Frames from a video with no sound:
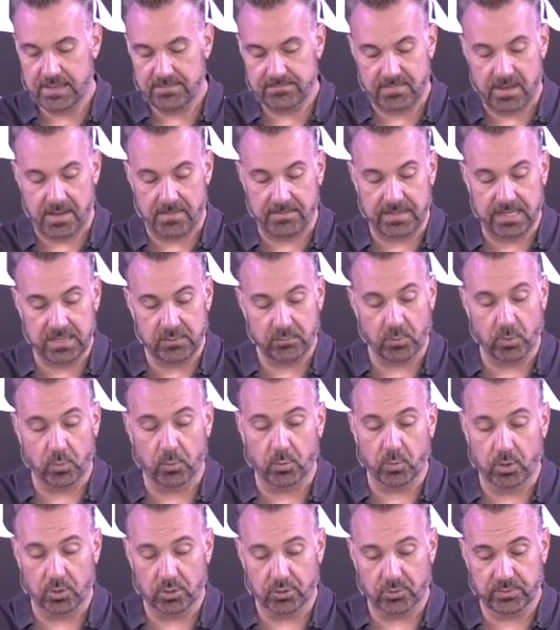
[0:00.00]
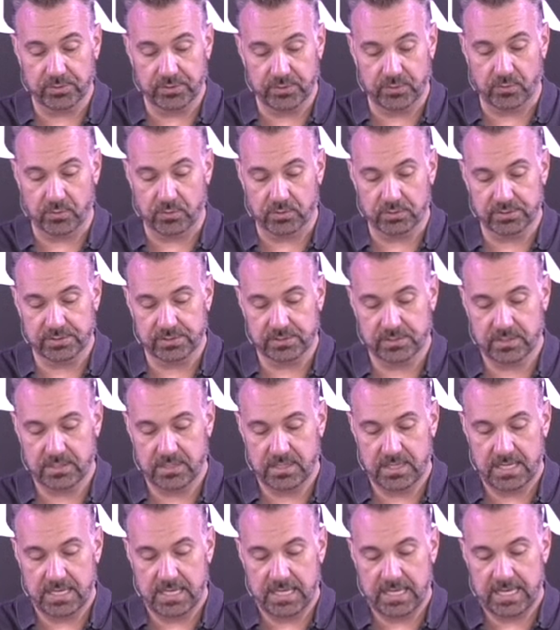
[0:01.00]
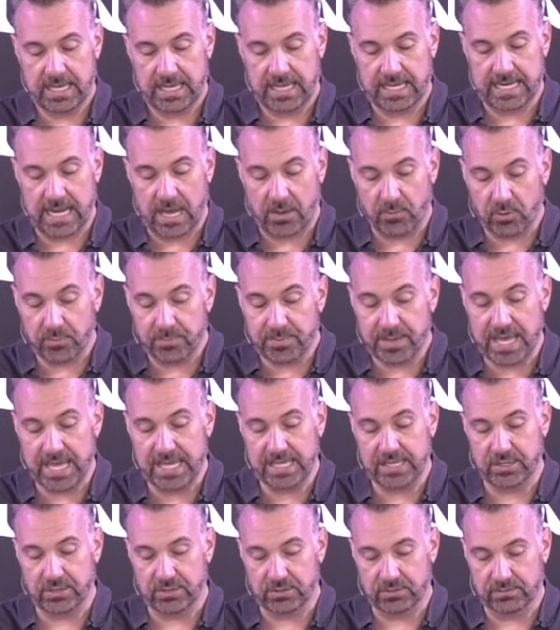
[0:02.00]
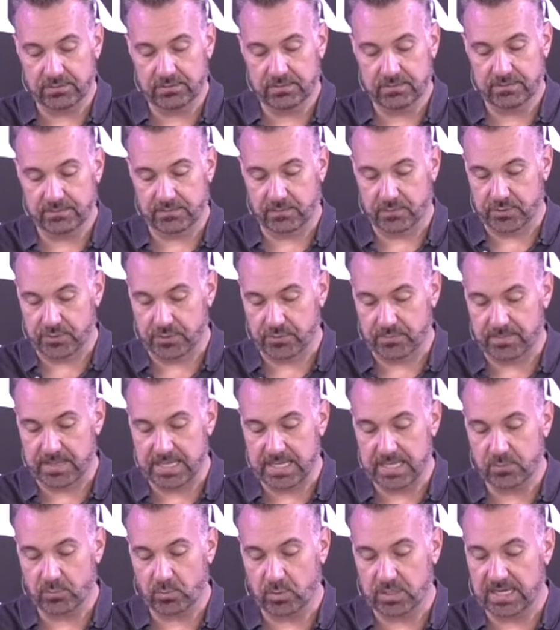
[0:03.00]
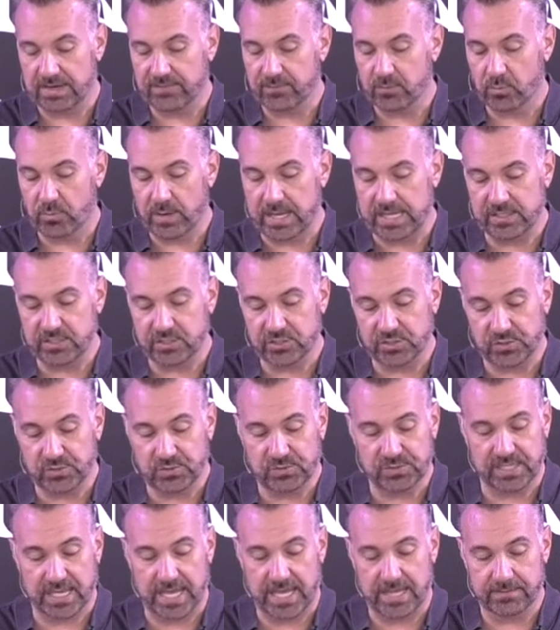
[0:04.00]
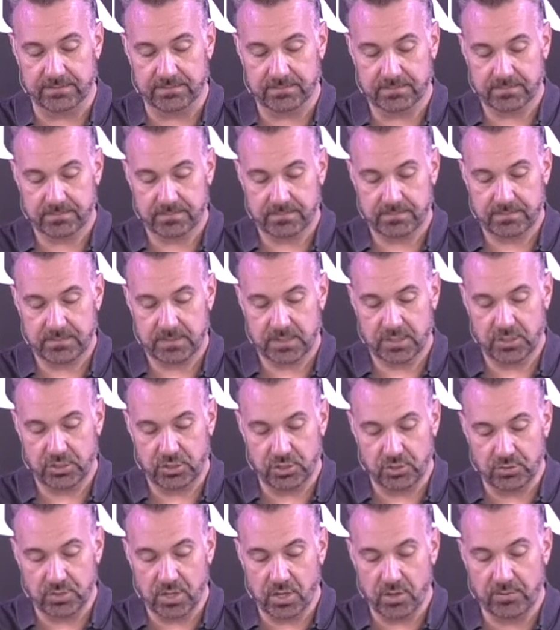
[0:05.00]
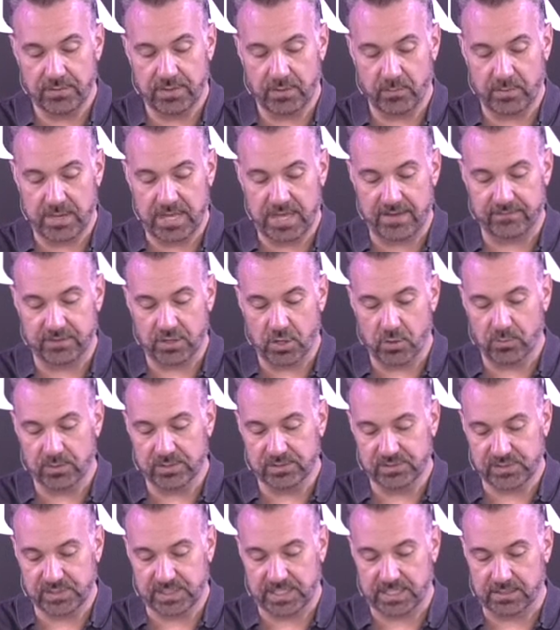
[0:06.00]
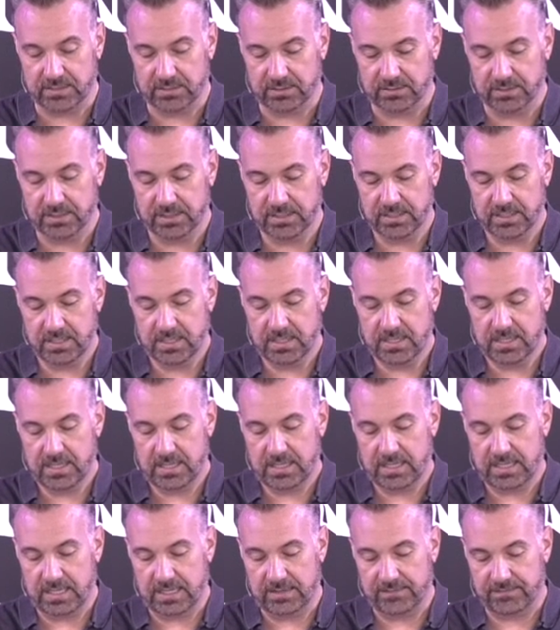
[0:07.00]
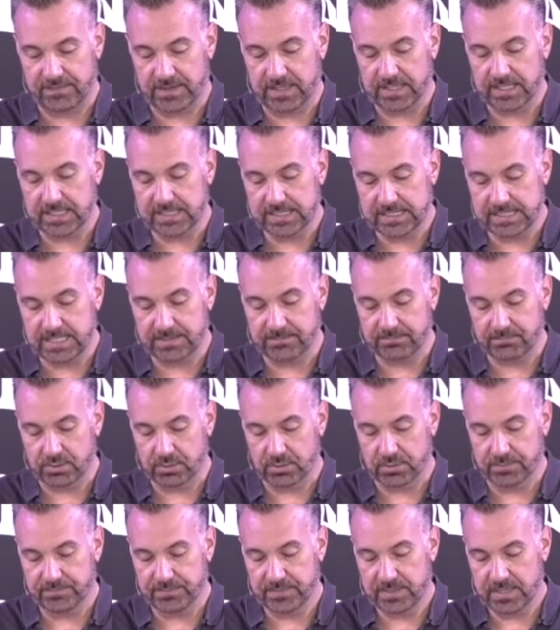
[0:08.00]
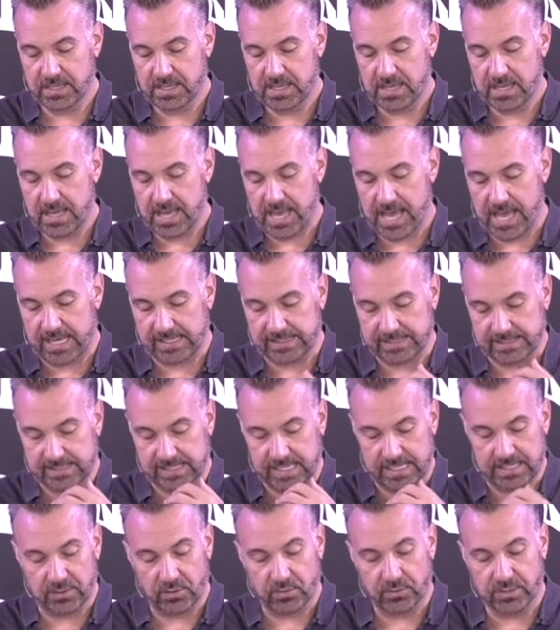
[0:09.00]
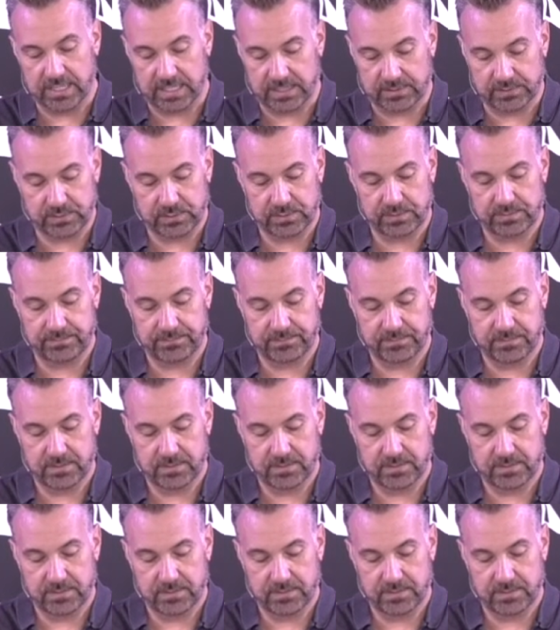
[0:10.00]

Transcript: My men will work with yours, and I will pay you for your men whatever wages you set. You know that we have no one skilled in felling timber as the Sidonians.